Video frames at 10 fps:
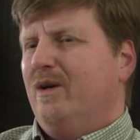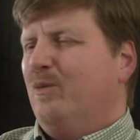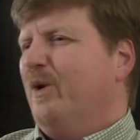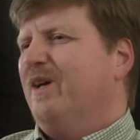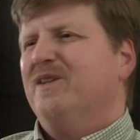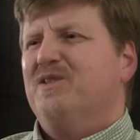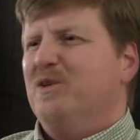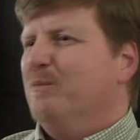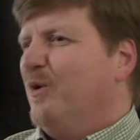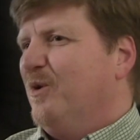We can
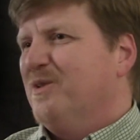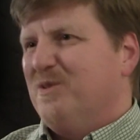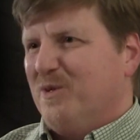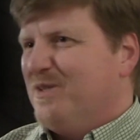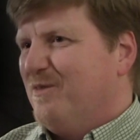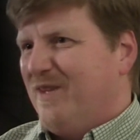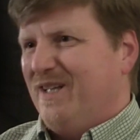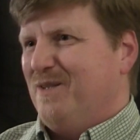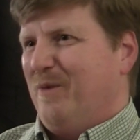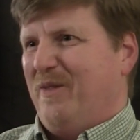assume all sorts of
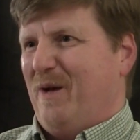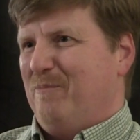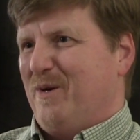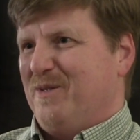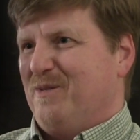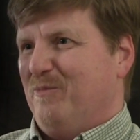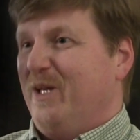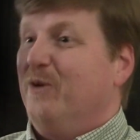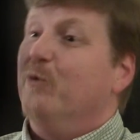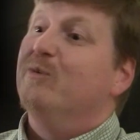things about that person. We
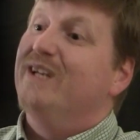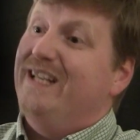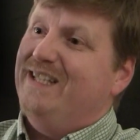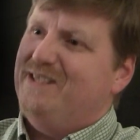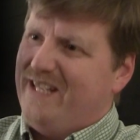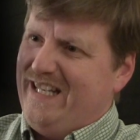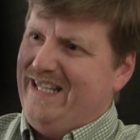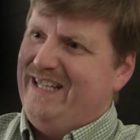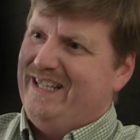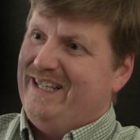can only
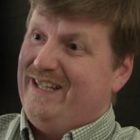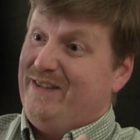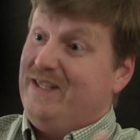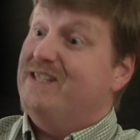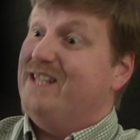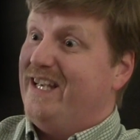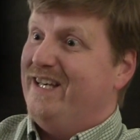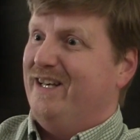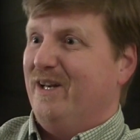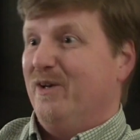see the
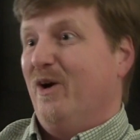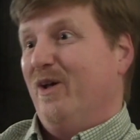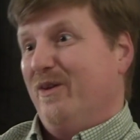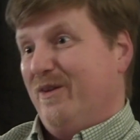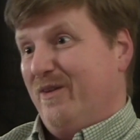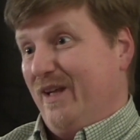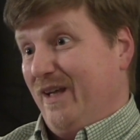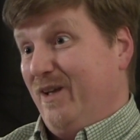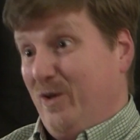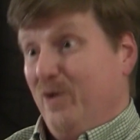sin and not
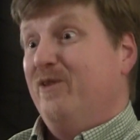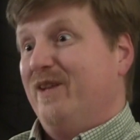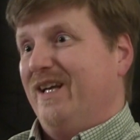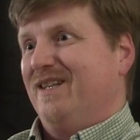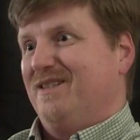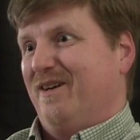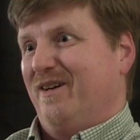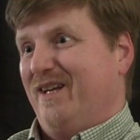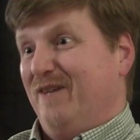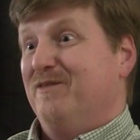the good things that
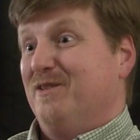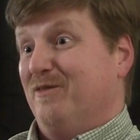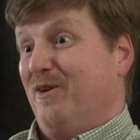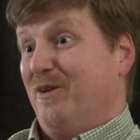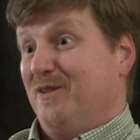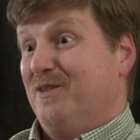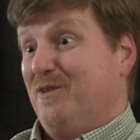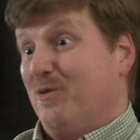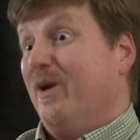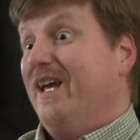are gifts of God's
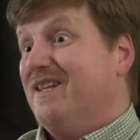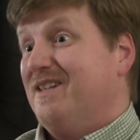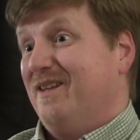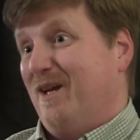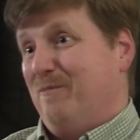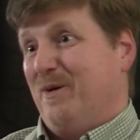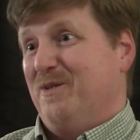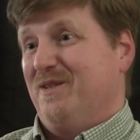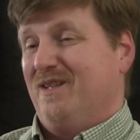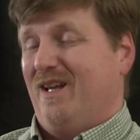grace in that
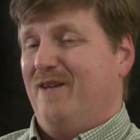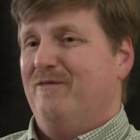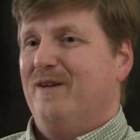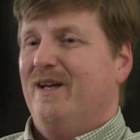person's life.